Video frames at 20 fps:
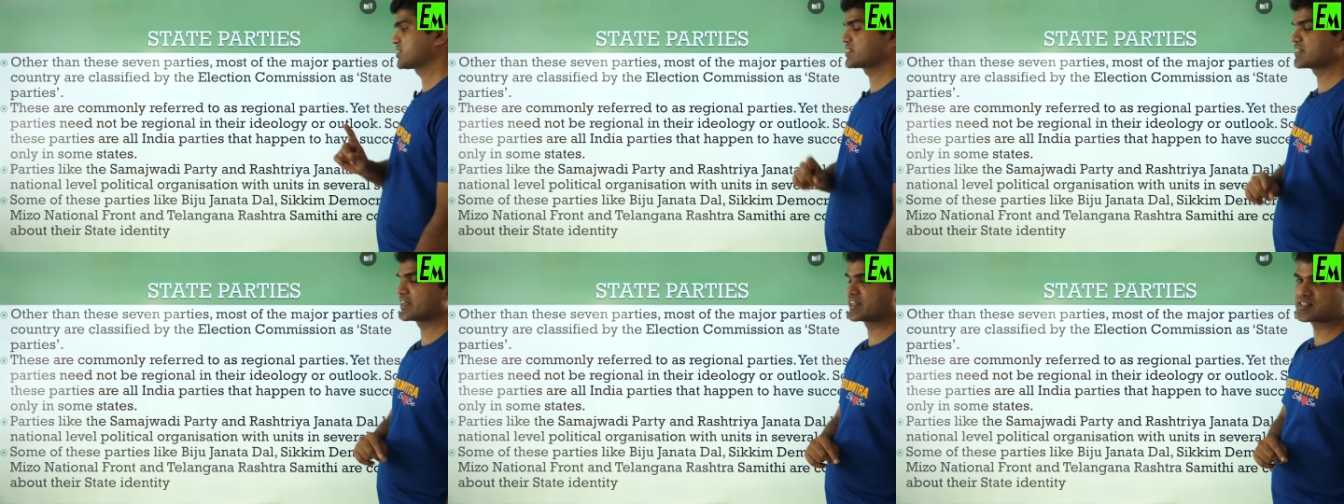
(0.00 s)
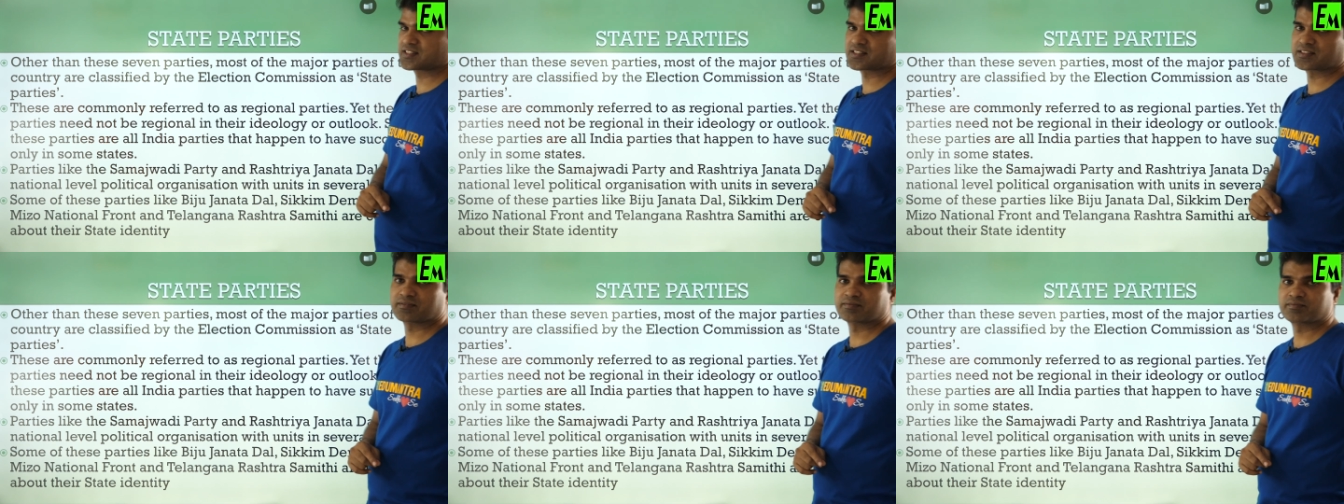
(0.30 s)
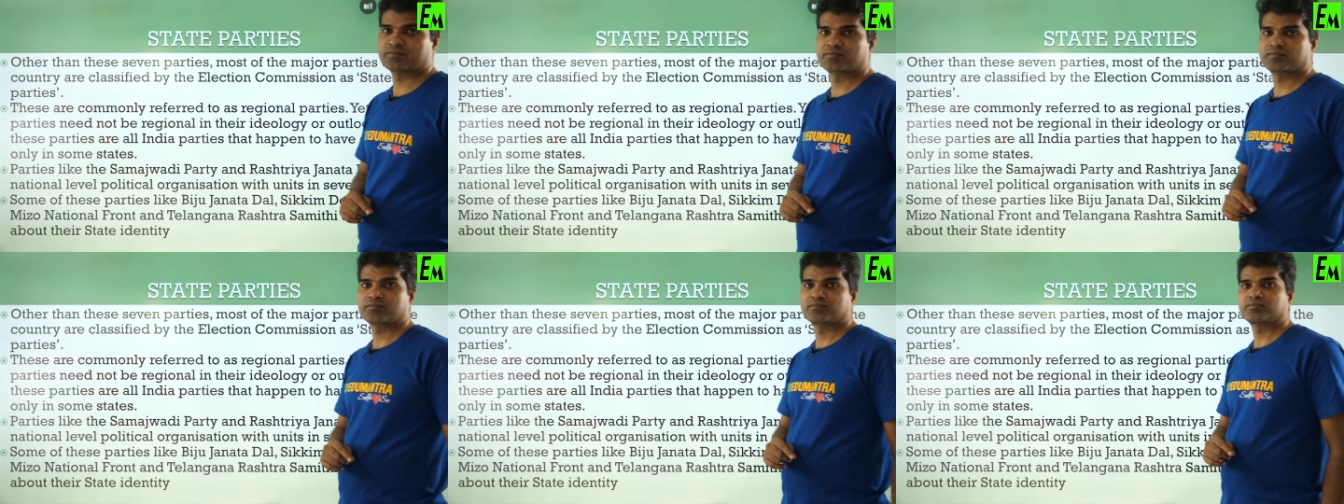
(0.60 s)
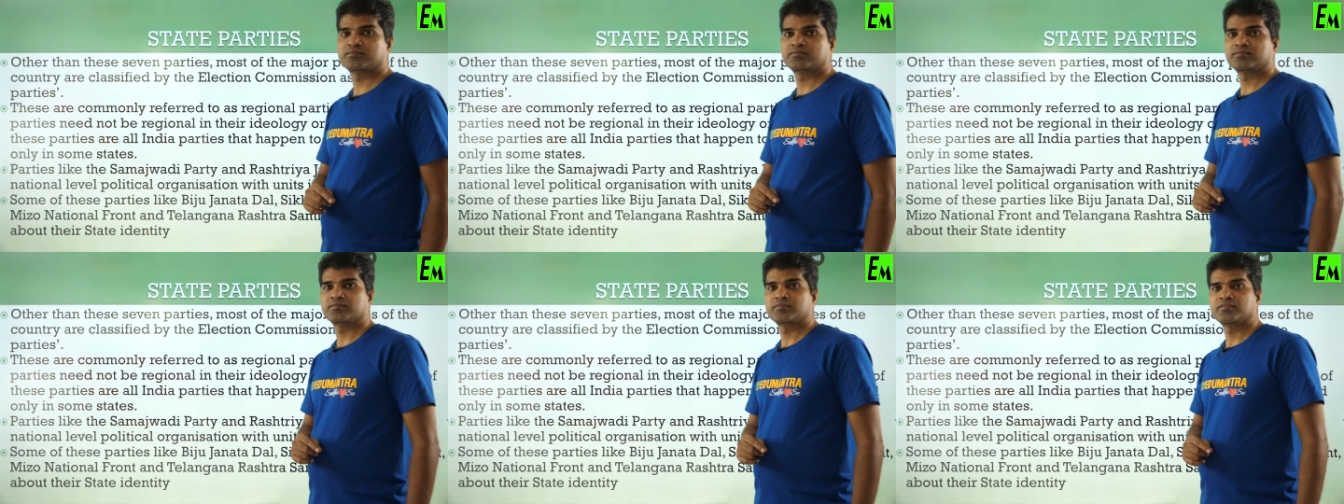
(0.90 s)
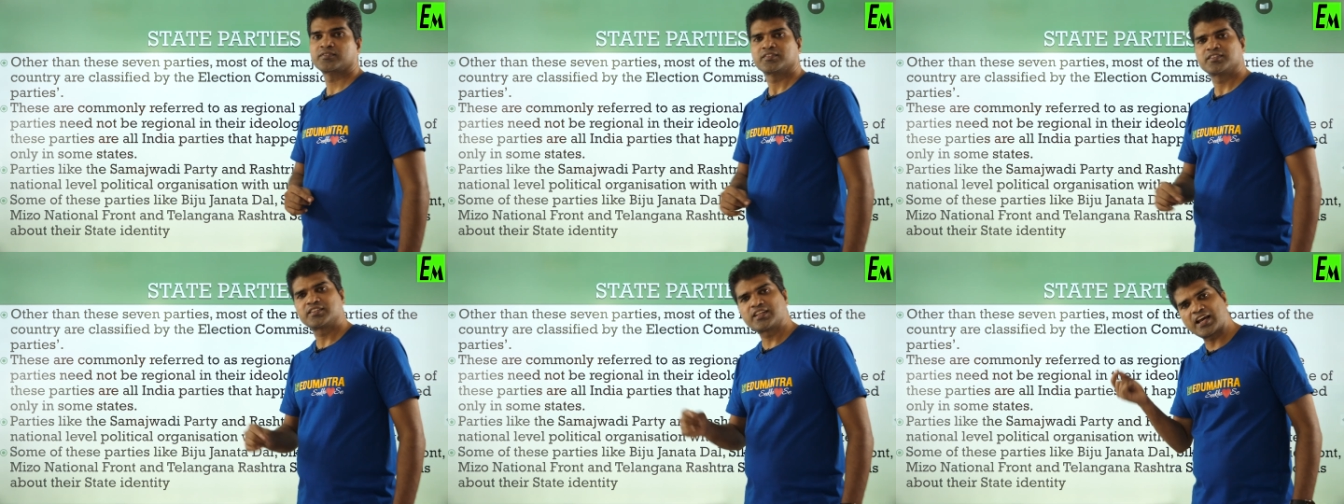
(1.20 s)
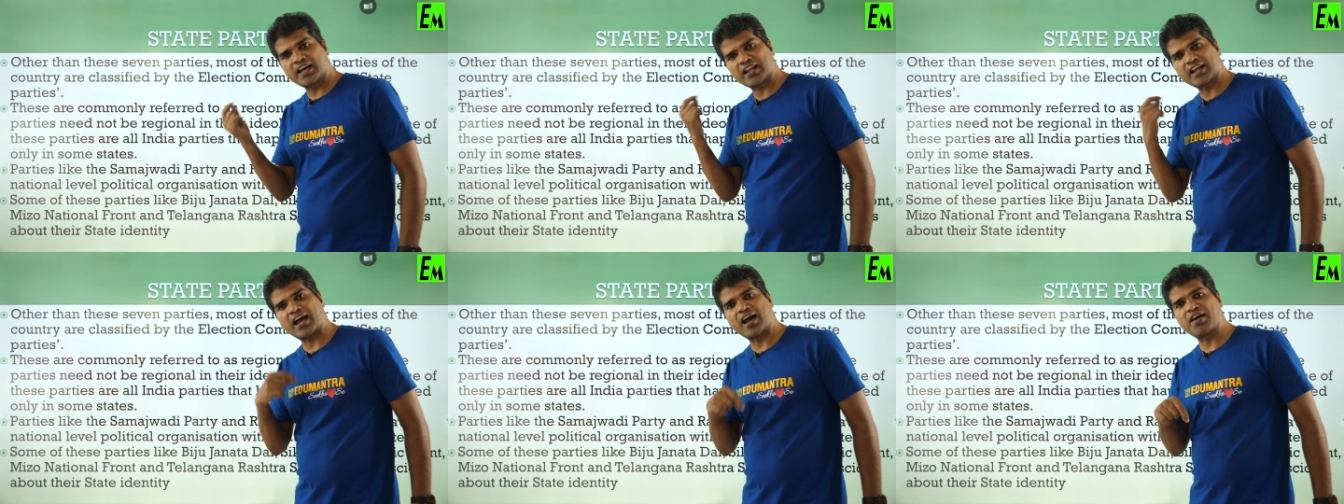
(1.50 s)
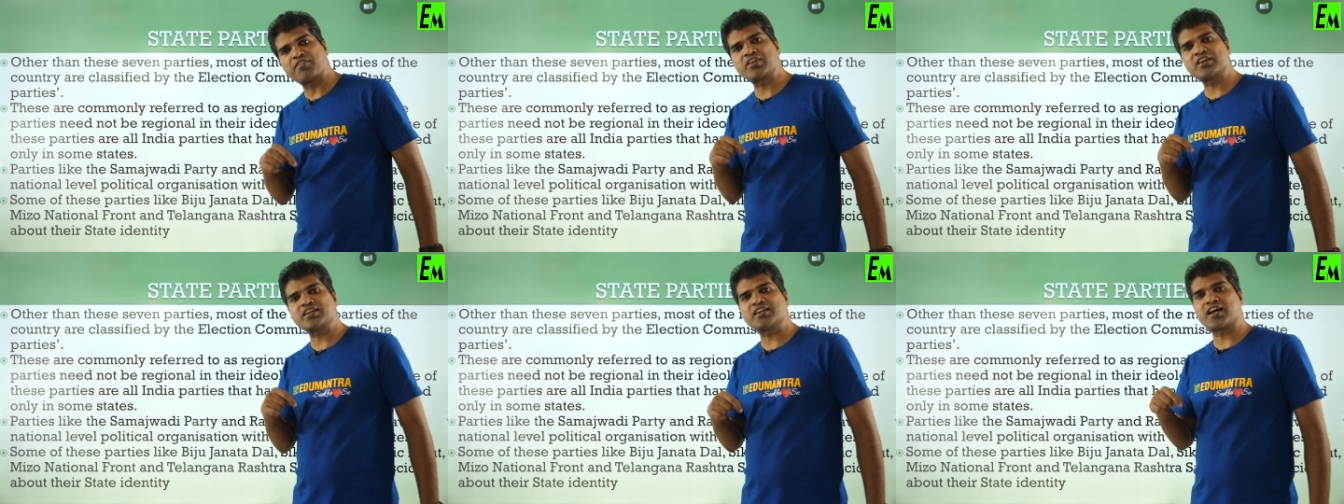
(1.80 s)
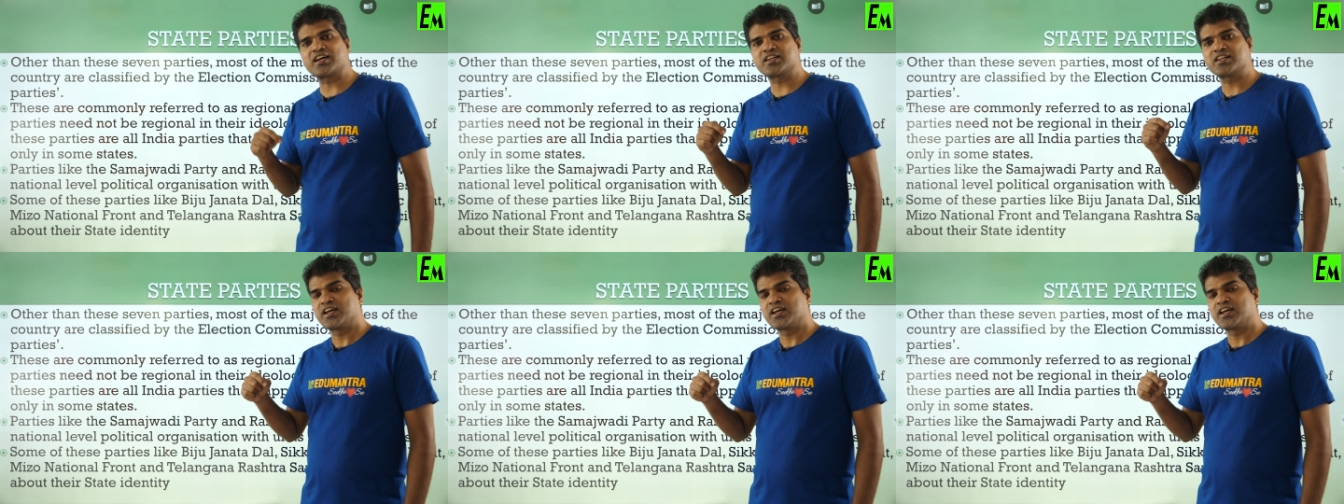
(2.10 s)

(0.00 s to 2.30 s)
states. They are having